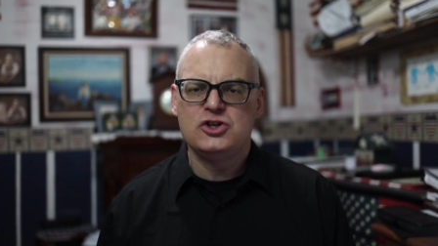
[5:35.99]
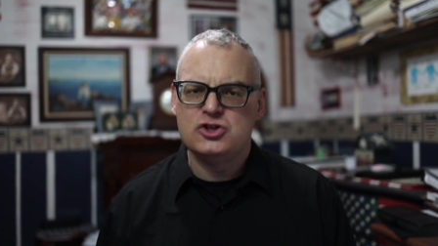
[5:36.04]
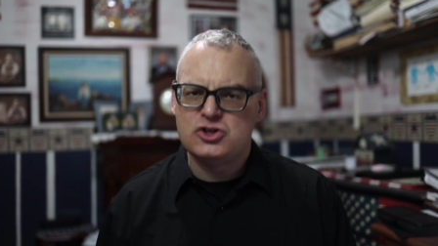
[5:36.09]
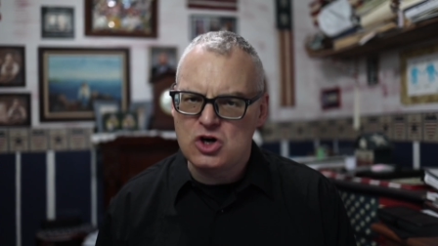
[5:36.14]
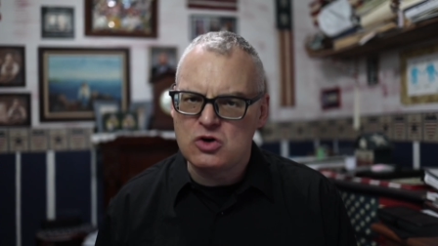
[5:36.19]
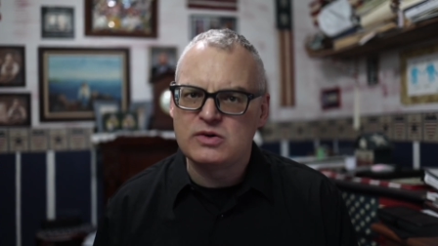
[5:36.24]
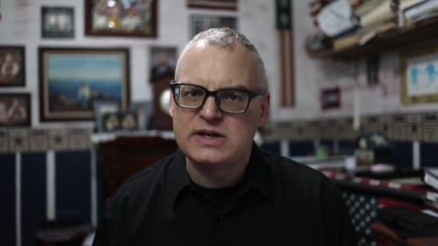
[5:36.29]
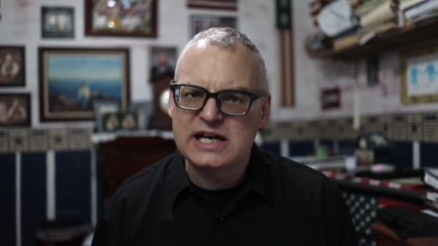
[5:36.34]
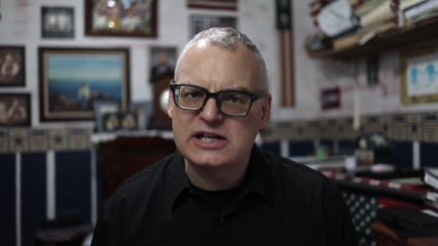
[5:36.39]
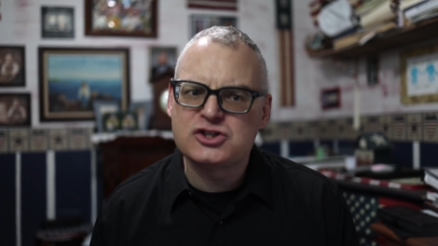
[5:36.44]
You
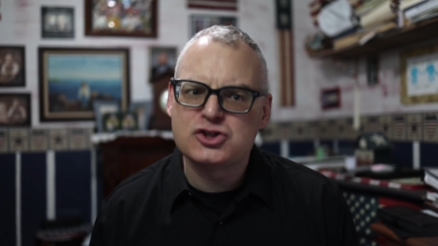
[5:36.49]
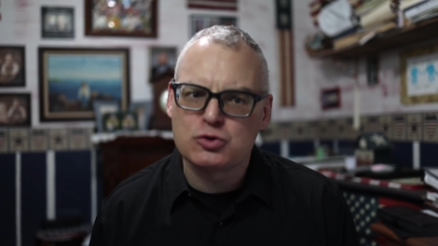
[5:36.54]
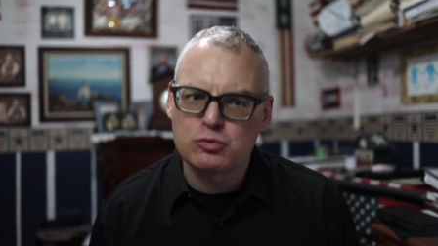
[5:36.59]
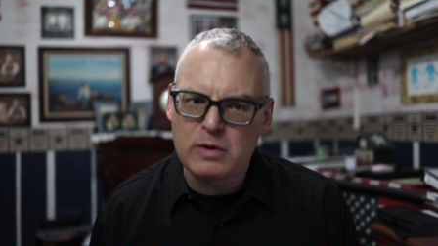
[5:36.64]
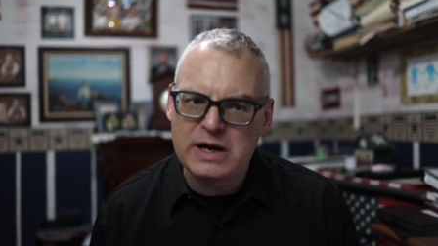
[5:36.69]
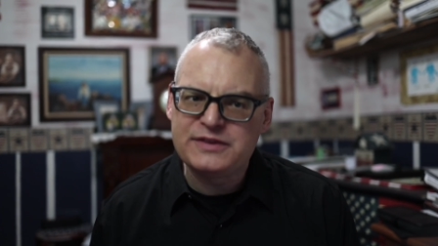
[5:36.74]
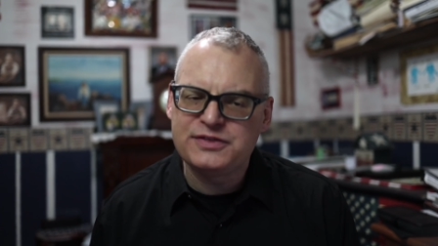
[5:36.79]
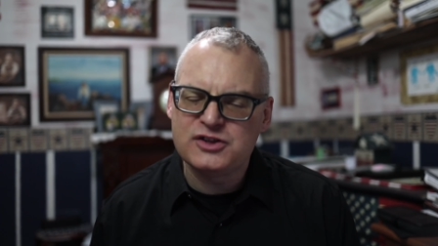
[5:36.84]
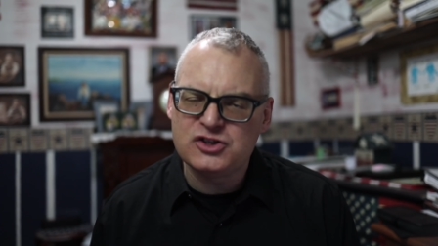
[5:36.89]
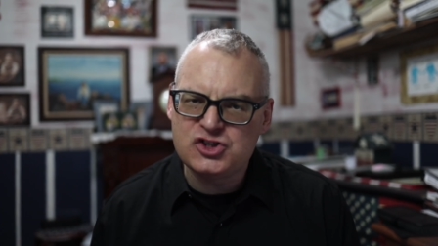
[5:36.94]
don't get to
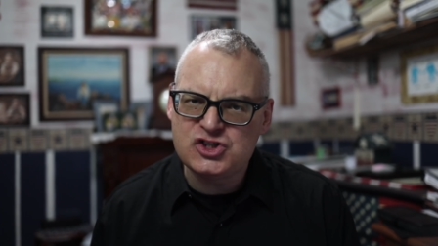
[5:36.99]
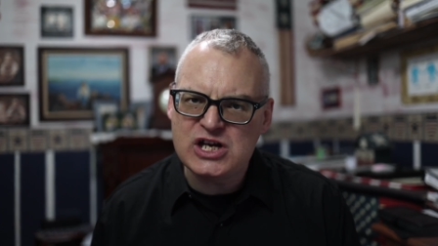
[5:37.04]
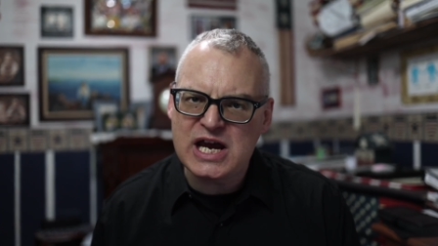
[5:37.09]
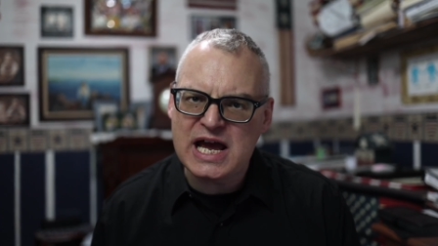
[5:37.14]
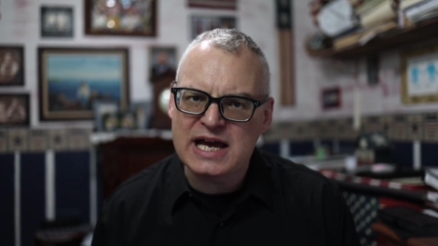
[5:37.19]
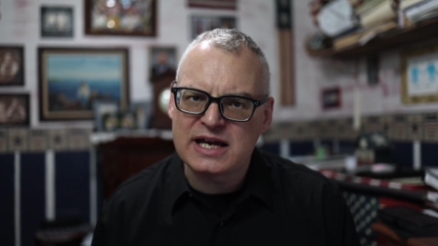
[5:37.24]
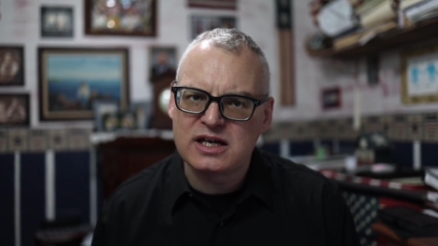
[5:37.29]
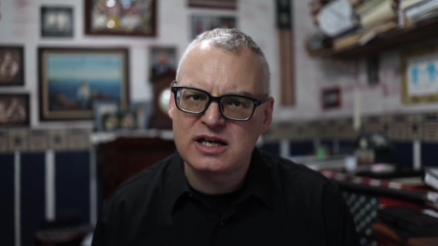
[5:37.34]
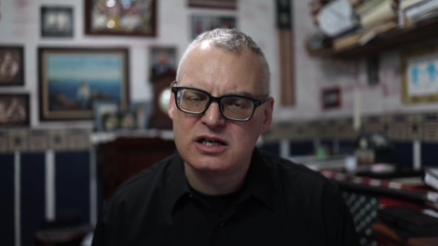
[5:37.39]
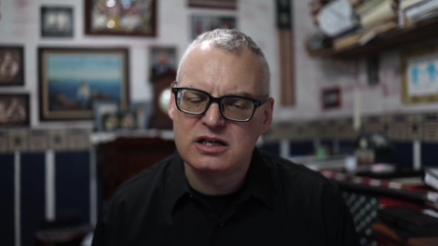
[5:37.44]
write the
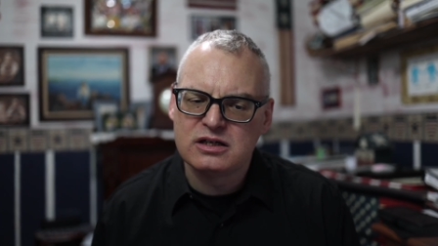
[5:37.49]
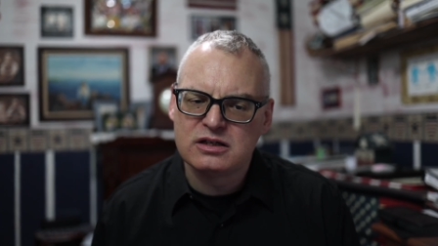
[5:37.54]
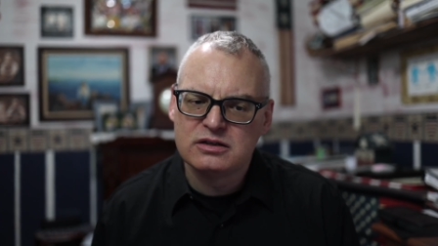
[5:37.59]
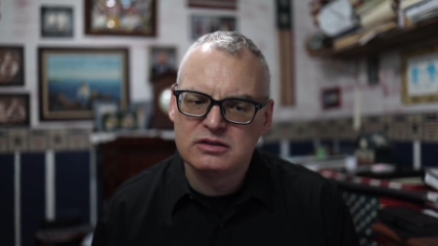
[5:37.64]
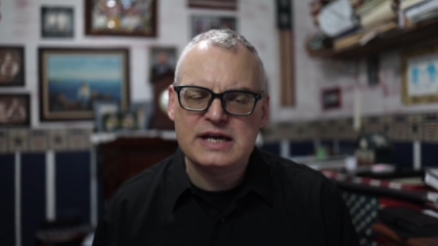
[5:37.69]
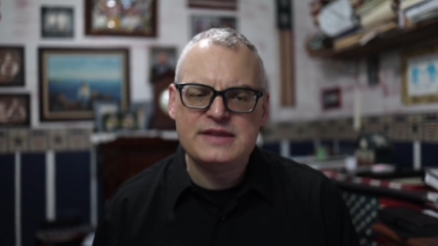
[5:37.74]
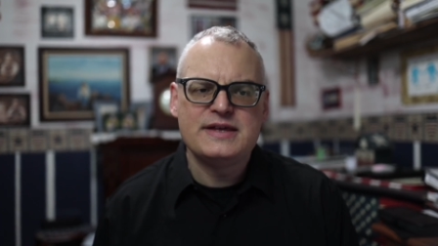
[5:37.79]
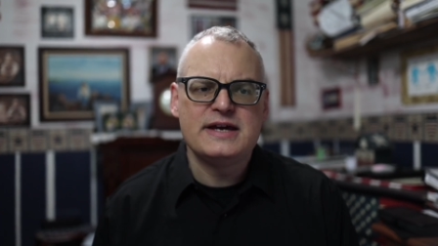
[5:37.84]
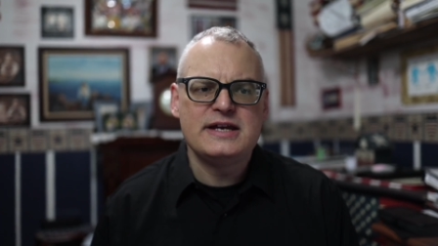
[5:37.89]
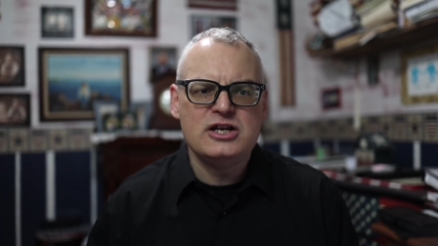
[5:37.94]
check
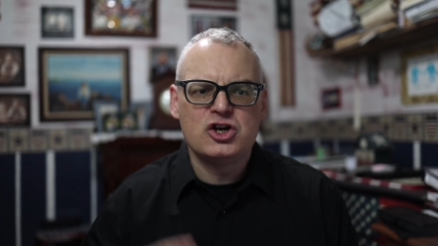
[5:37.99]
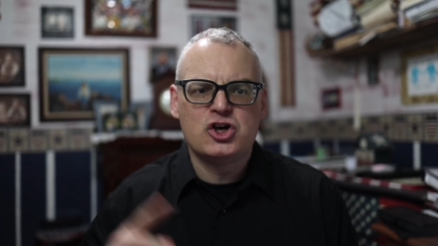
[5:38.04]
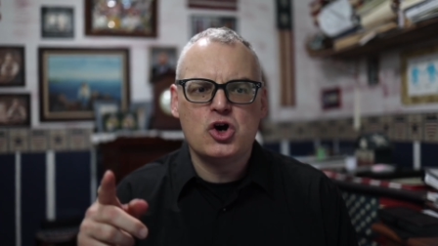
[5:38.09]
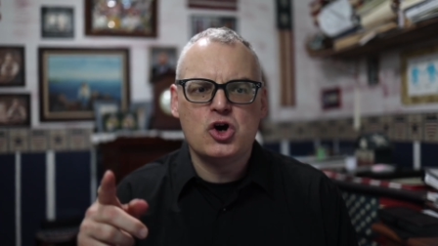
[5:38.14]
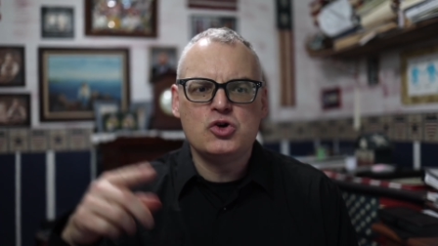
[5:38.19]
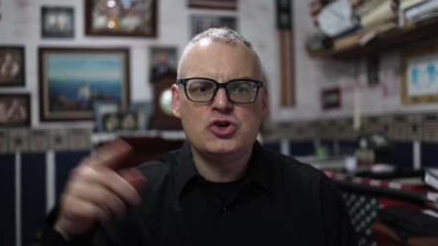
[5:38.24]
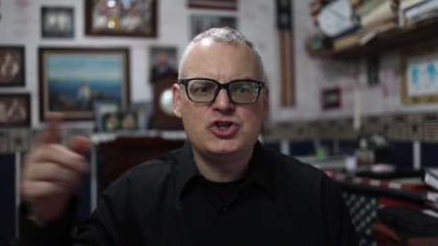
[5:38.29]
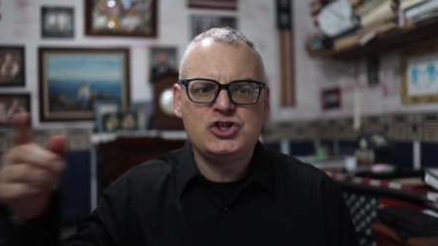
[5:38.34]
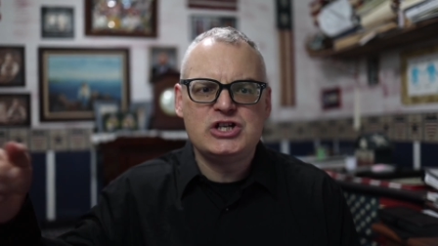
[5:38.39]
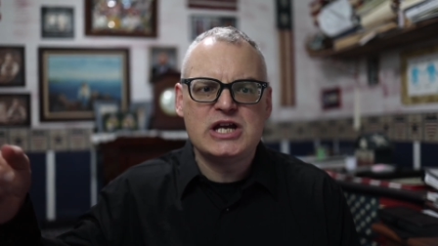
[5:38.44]
and then
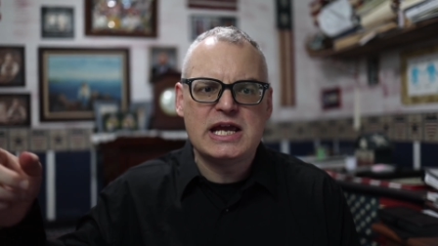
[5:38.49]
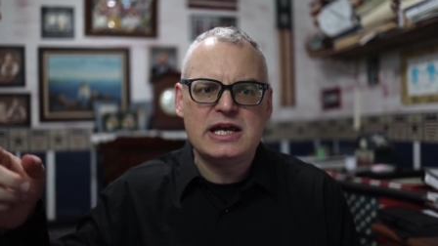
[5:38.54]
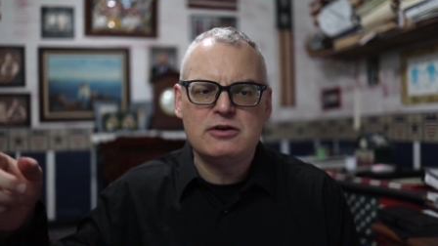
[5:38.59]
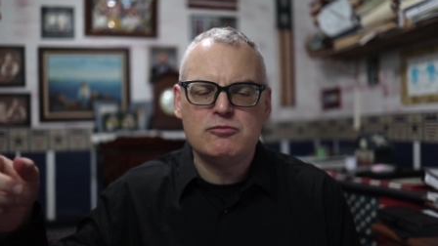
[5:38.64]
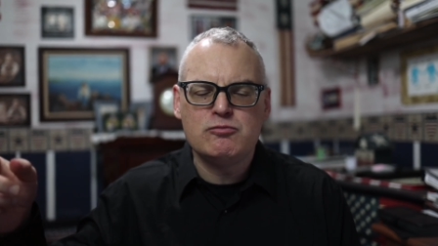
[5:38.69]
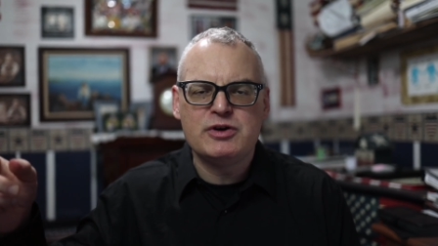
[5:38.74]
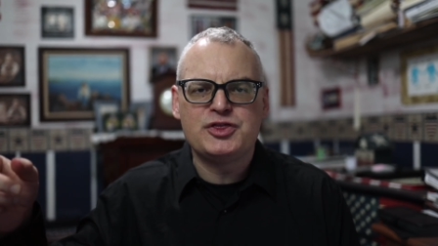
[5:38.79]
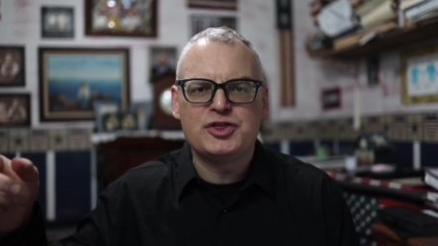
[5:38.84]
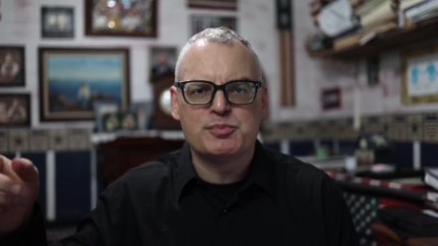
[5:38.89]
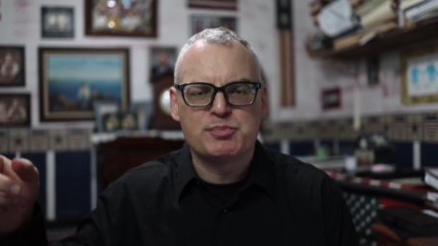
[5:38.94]

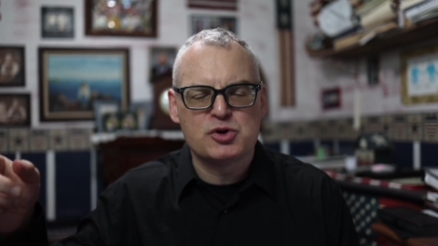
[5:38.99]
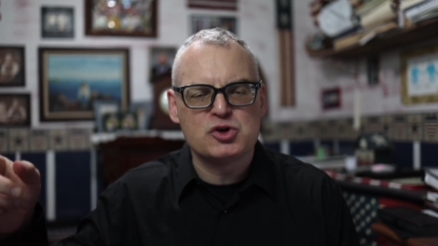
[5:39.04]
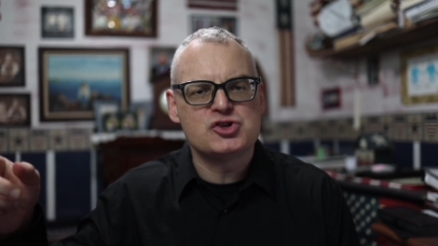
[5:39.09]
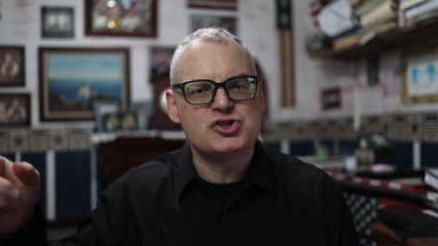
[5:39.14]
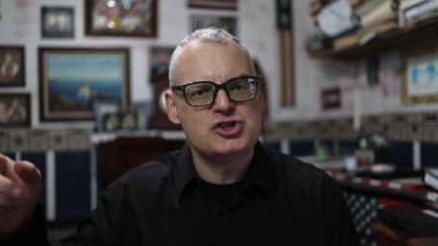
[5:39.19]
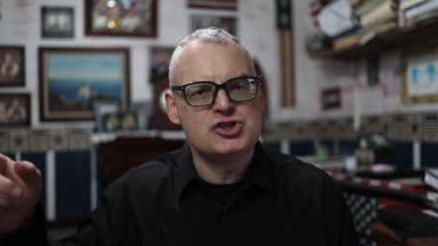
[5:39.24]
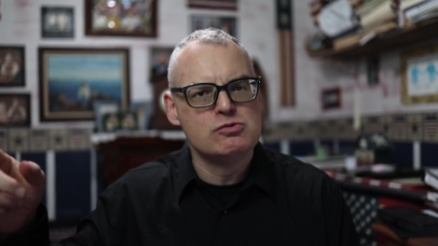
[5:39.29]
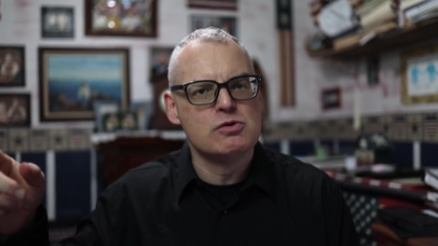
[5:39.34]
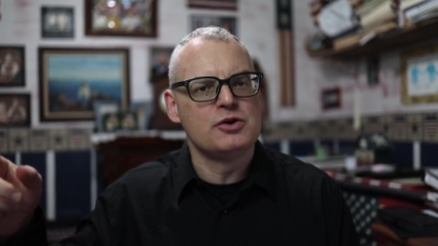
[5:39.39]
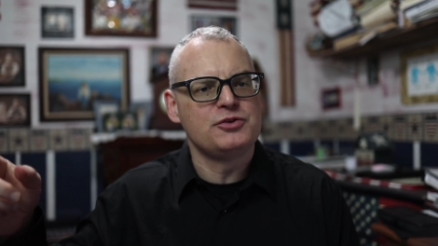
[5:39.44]
negotiate with the
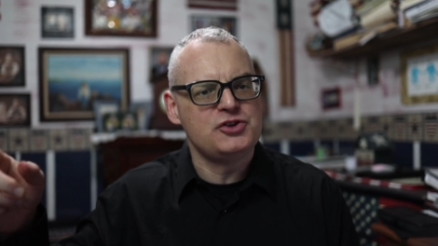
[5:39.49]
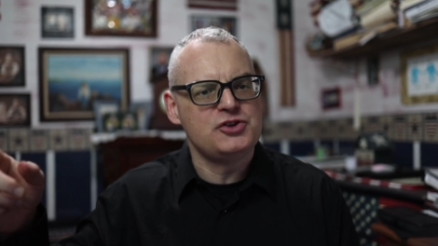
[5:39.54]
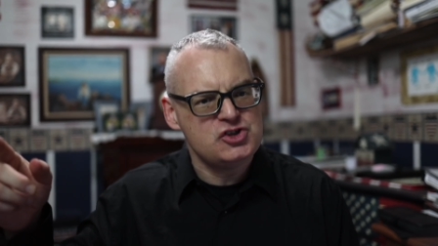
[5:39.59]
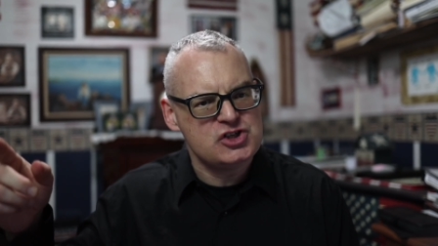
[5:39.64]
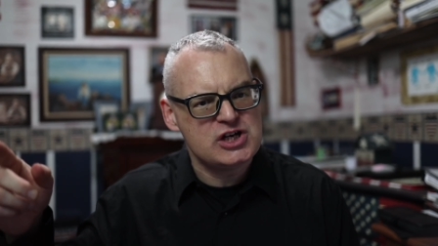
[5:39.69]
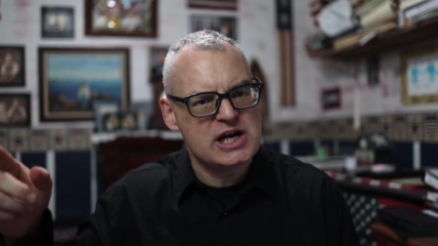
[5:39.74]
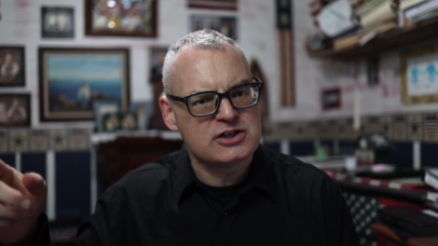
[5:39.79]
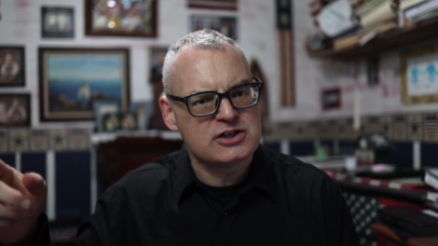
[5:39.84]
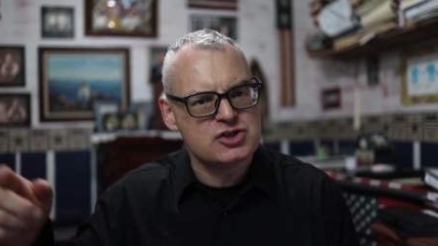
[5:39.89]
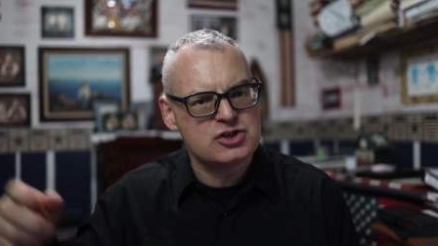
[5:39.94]
person you wrote the
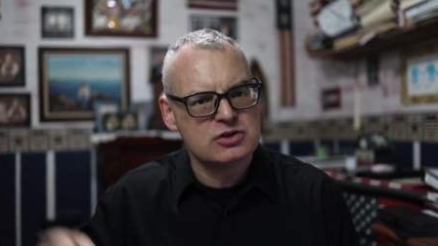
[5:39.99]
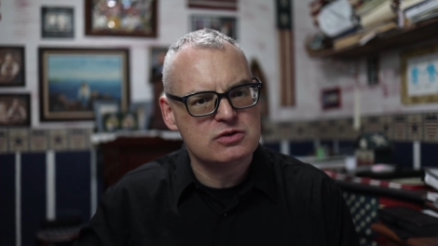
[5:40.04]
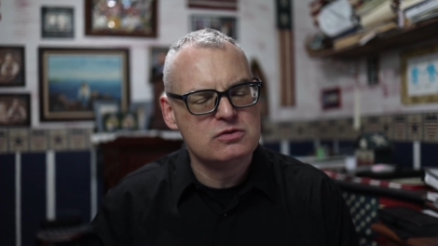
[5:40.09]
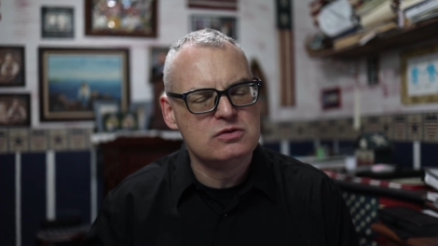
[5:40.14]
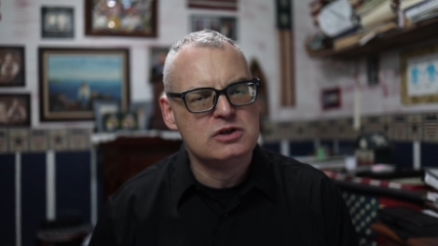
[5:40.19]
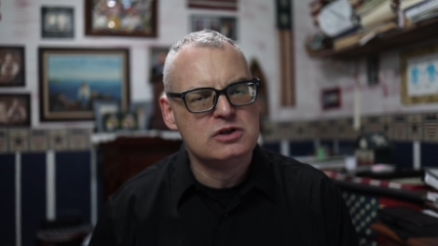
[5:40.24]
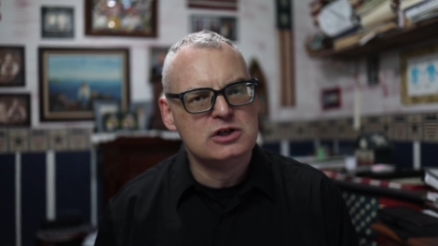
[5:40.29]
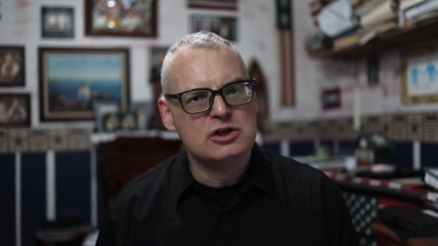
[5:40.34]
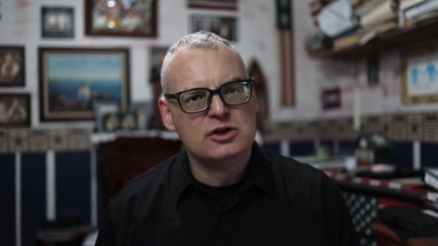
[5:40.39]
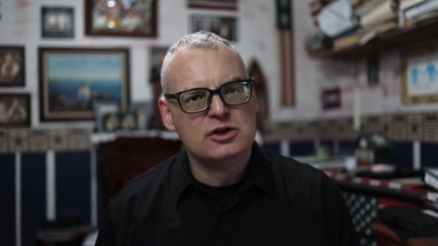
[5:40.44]
check
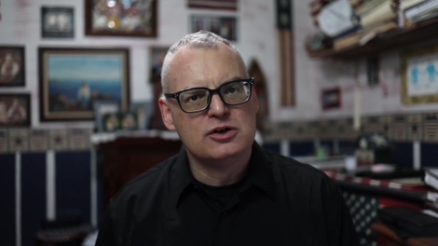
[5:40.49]
to